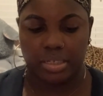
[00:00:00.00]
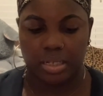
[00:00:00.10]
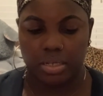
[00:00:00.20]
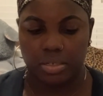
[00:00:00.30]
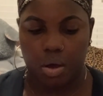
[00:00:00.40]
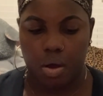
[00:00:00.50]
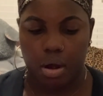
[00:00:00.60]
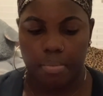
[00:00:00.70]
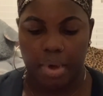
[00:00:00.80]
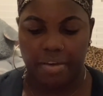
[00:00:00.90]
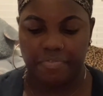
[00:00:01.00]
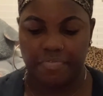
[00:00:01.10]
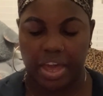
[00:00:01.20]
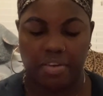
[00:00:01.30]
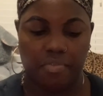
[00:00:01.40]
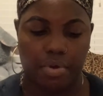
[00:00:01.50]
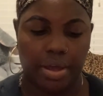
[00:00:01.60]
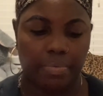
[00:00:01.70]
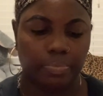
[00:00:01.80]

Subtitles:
these are my favorite